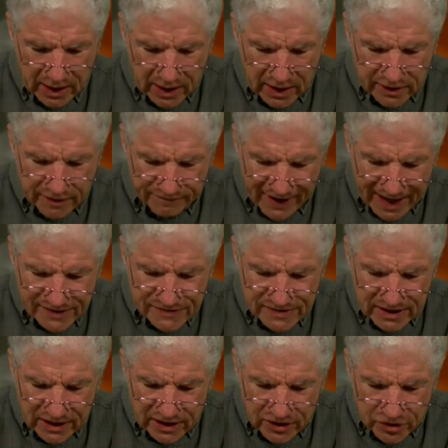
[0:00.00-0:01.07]
The
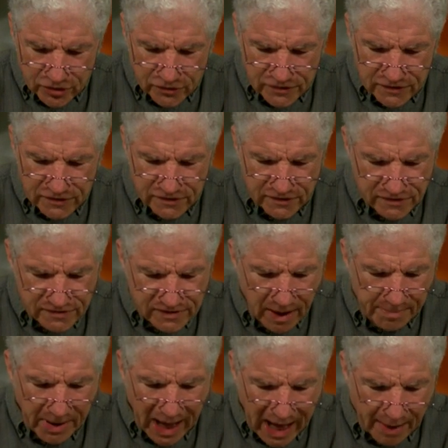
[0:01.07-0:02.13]
vaccine induces a
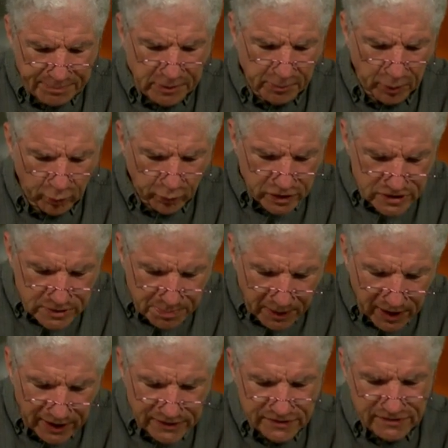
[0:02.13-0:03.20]
suboptimal
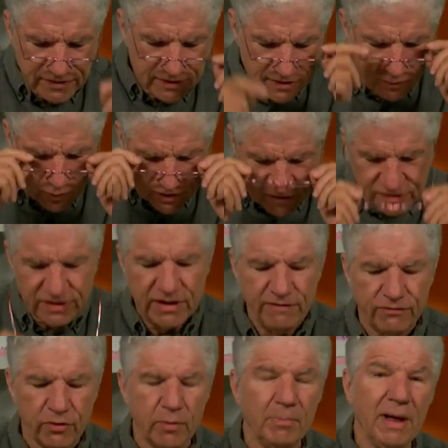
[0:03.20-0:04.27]
response. The
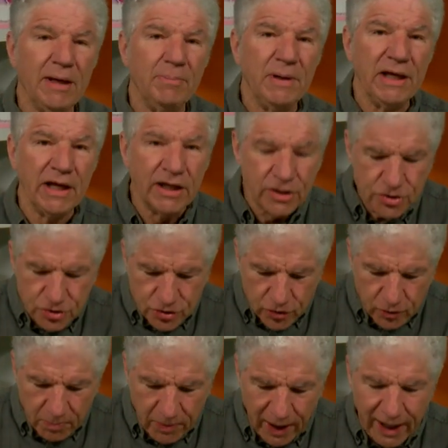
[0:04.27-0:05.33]
receiver may be
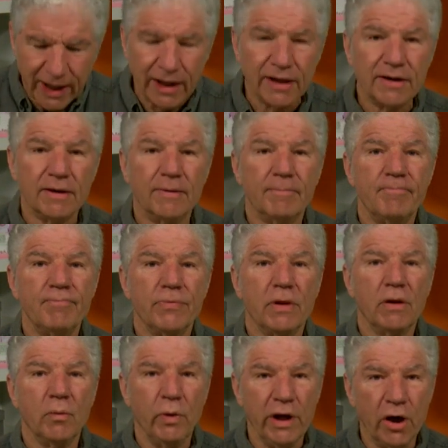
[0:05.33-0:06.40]
injured by it.
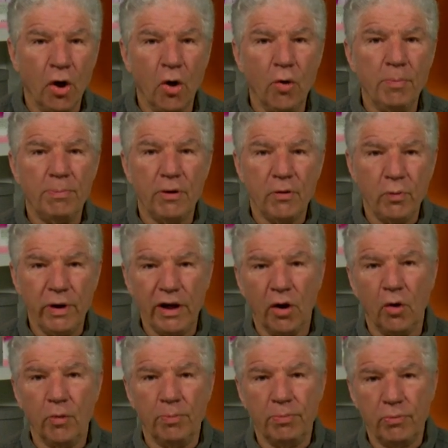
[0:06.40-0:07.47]
We hope, we
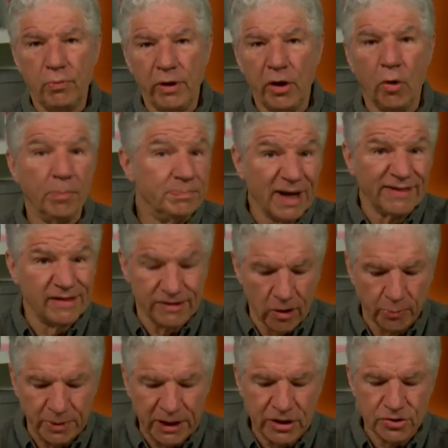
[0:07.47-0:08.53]
hope, we hope. Not that they'll
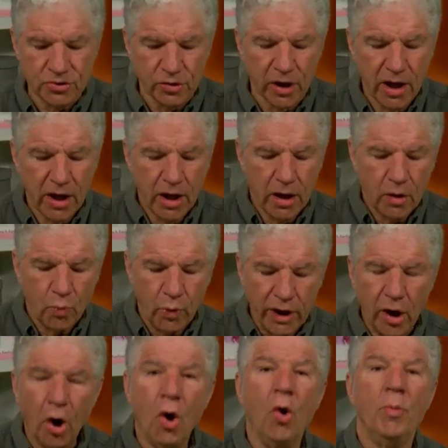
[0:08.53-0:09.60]
be injured. We
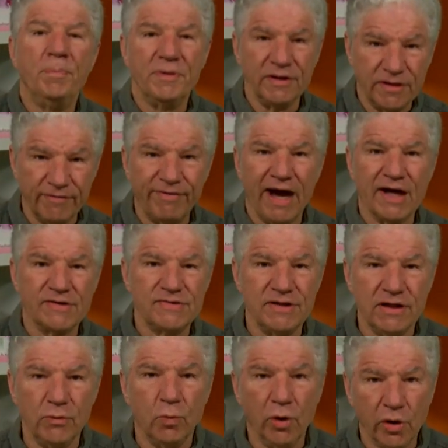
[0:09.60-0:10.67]
hope that the
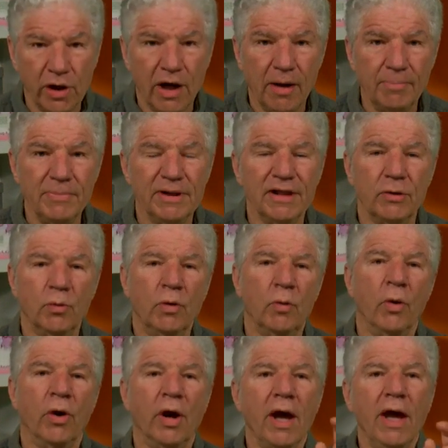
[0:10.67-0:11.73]
vaccine will come and that it will
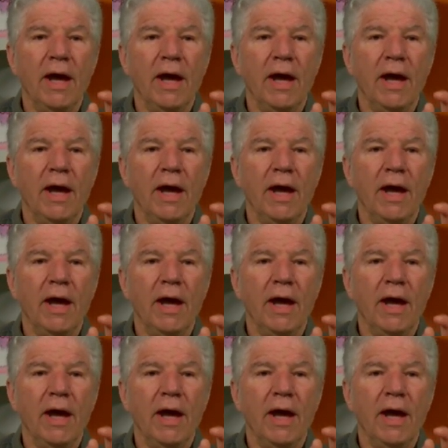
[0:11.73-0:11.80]
work.